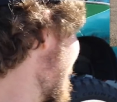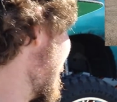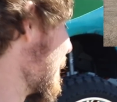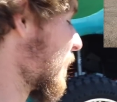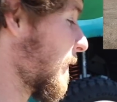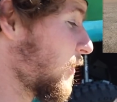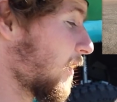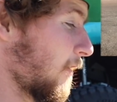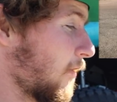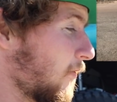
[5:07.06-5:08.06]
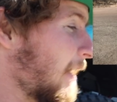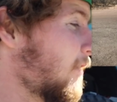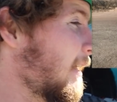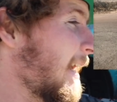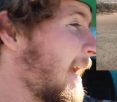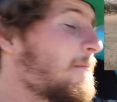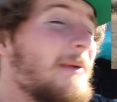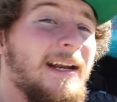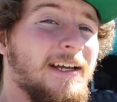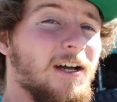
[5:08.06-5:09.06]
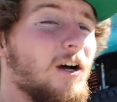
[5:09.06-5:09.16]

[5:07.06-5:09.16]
and then we took the rendering and made it